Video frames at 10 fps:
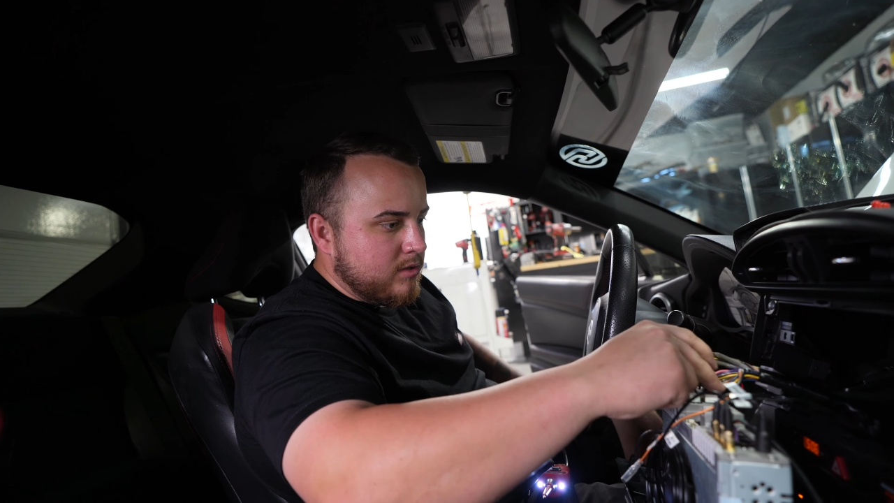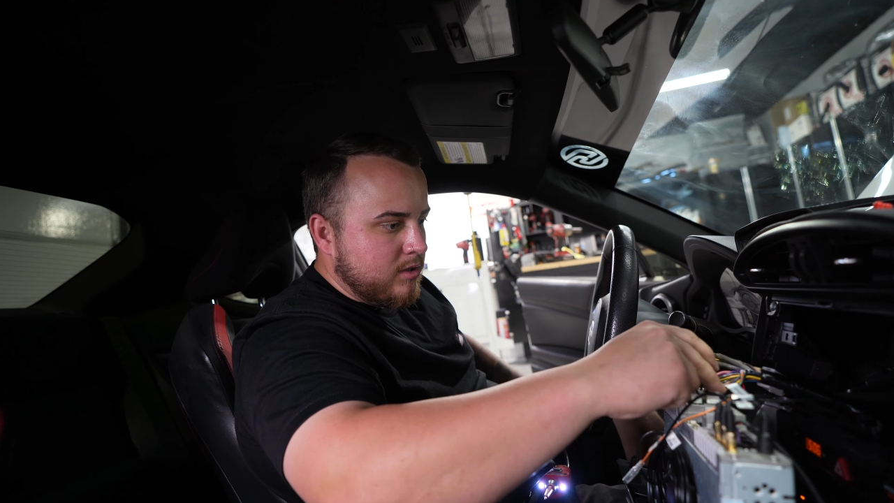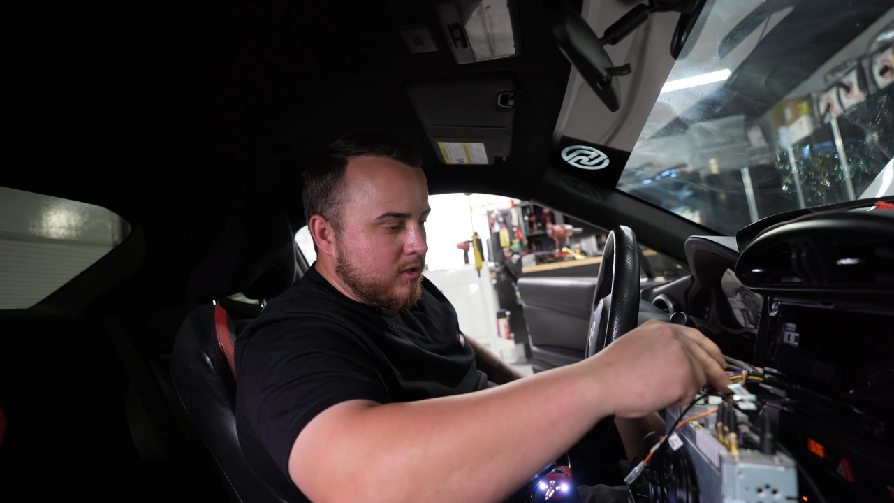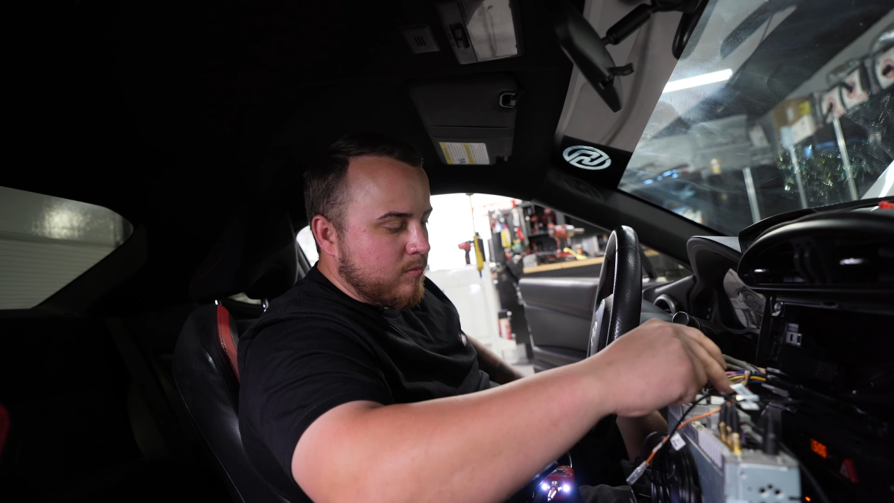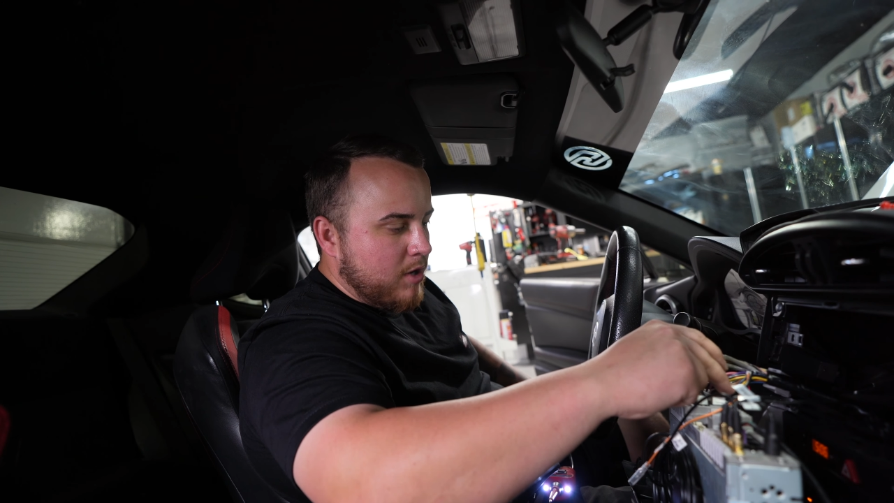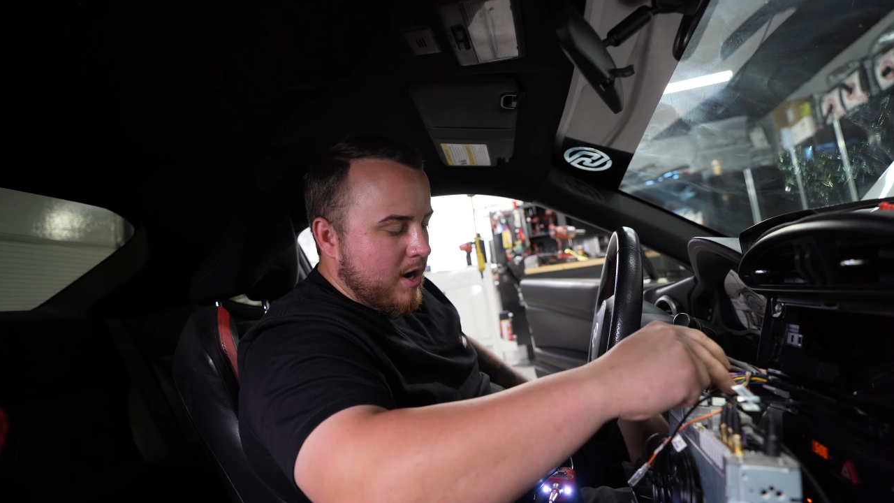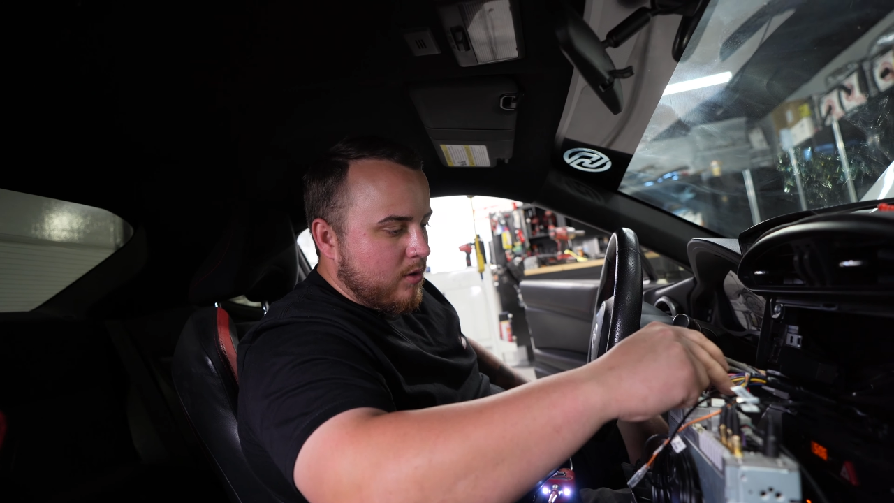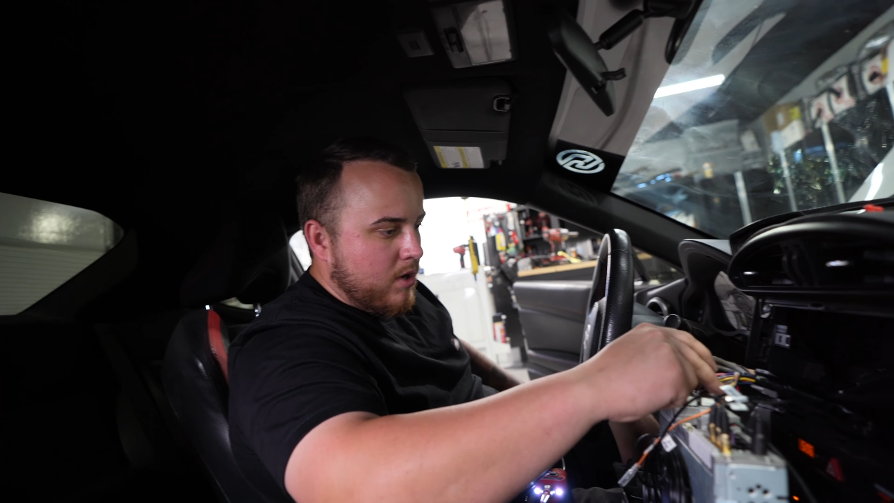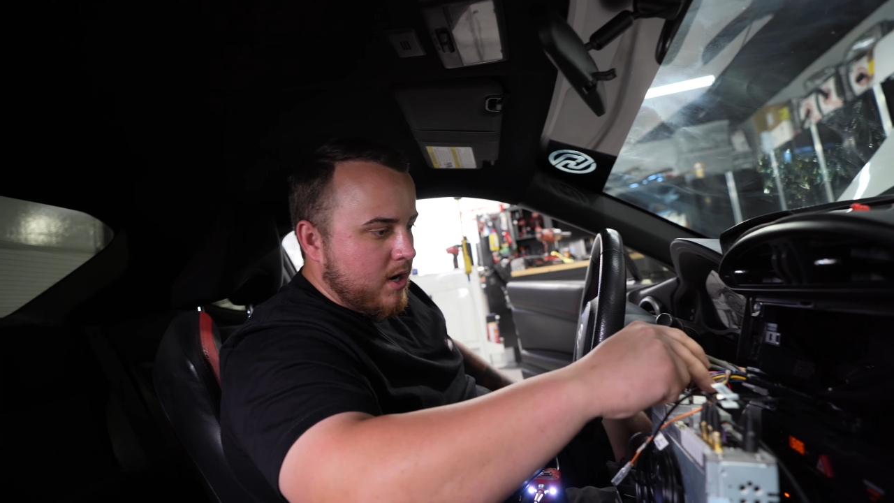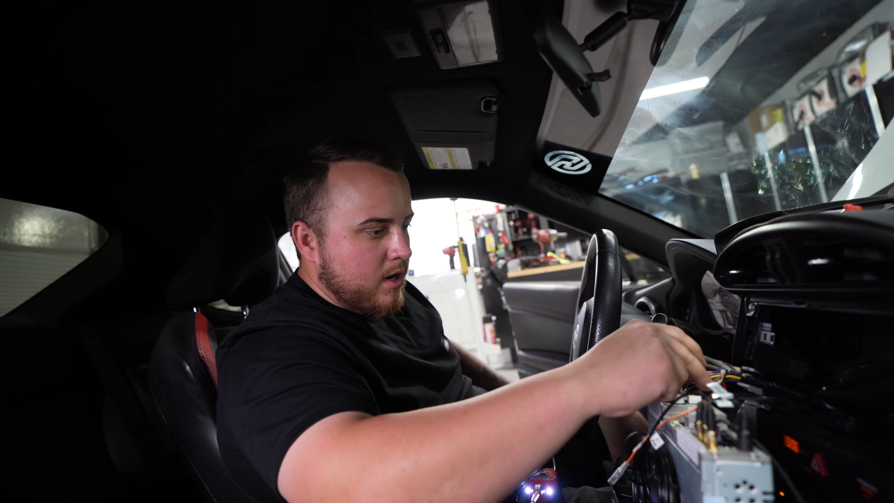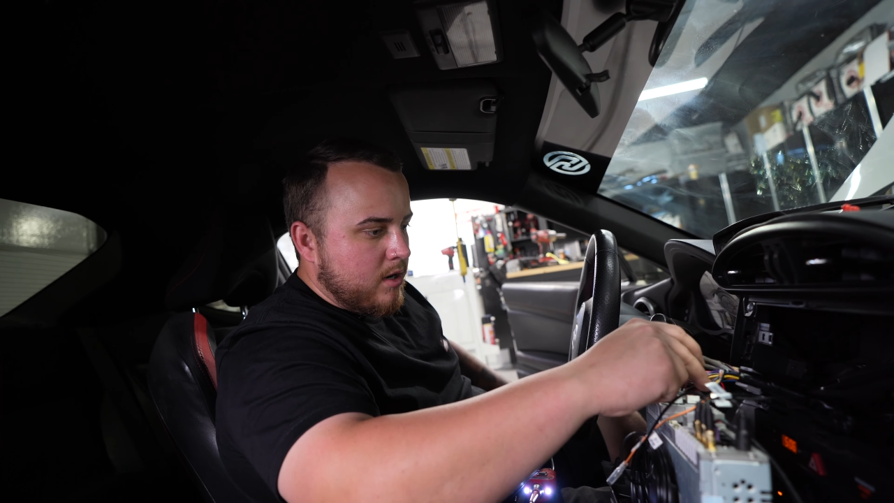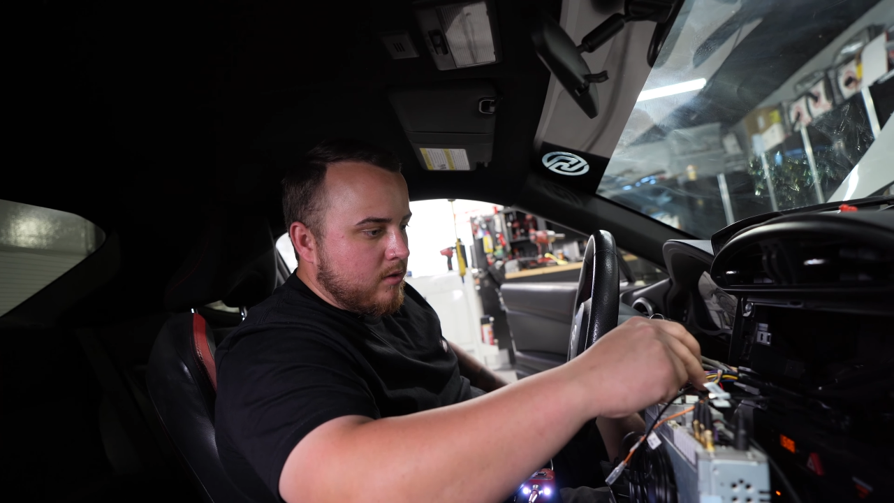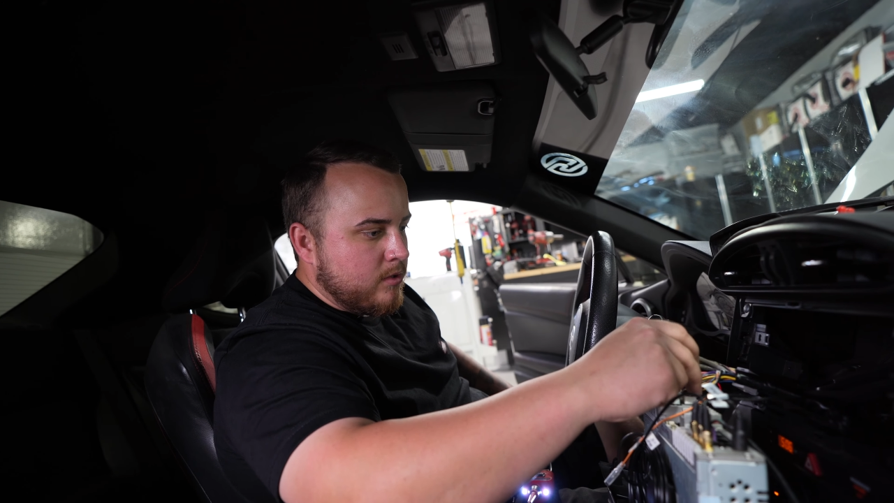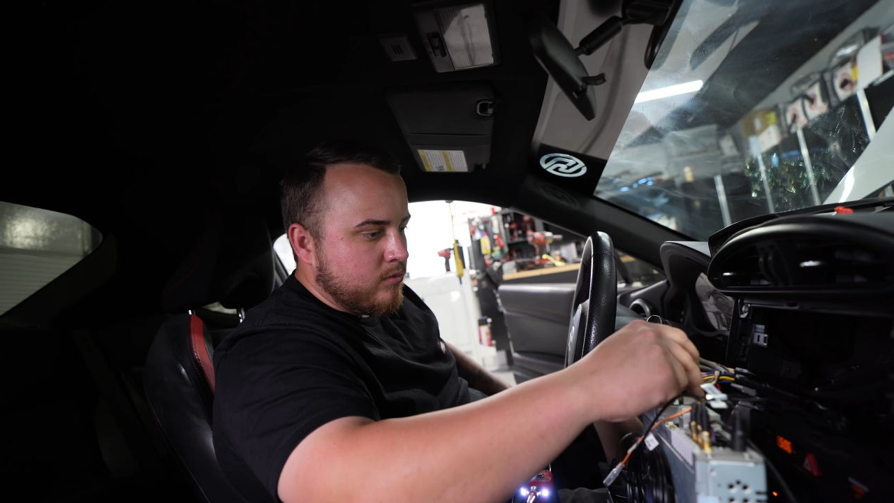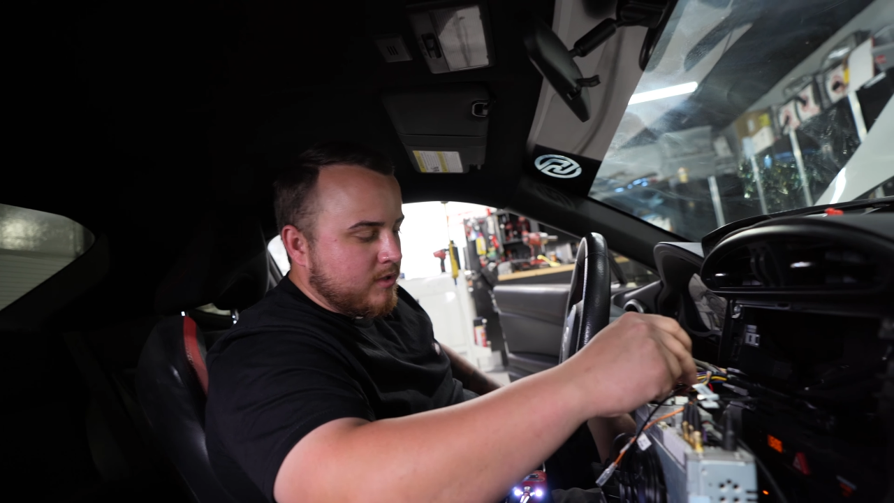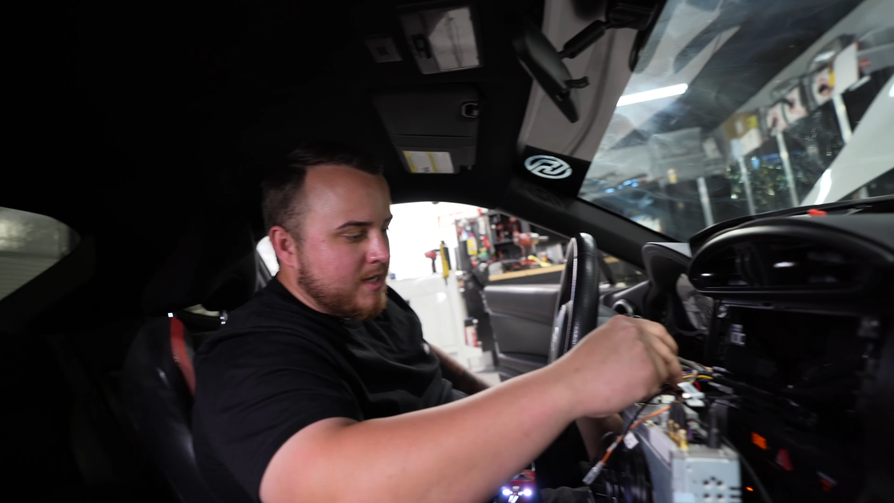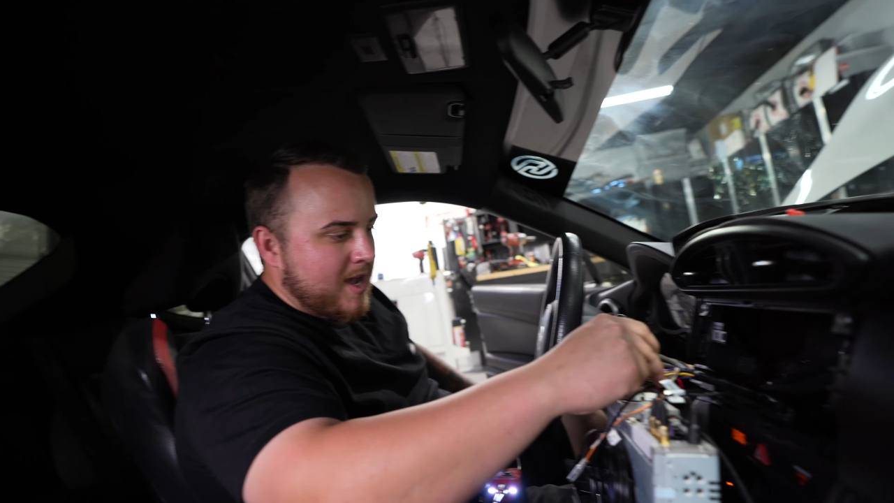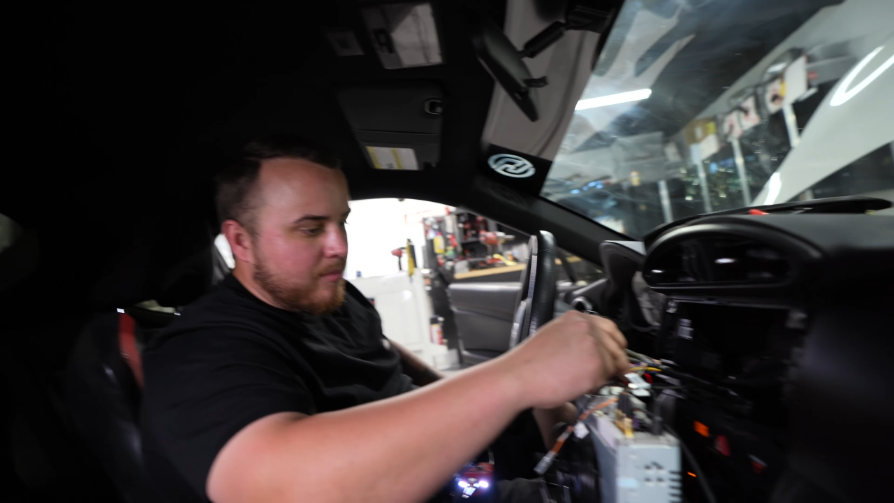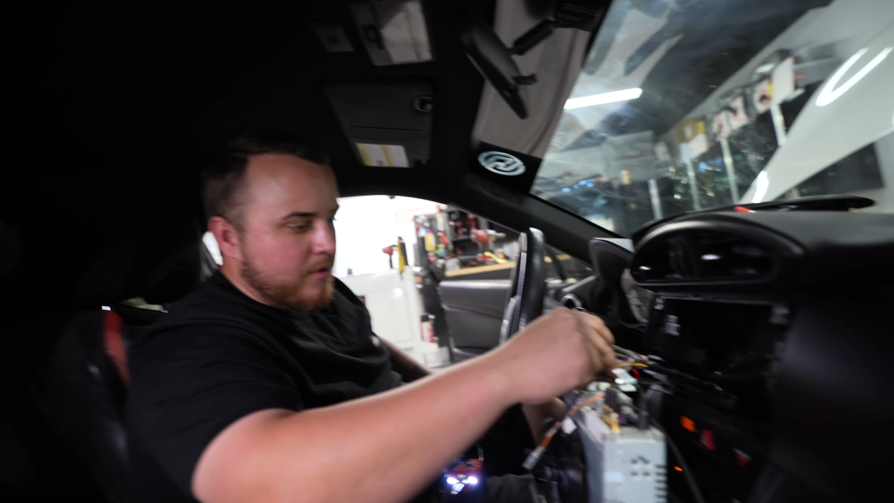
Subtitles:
to this brown wire, which will tap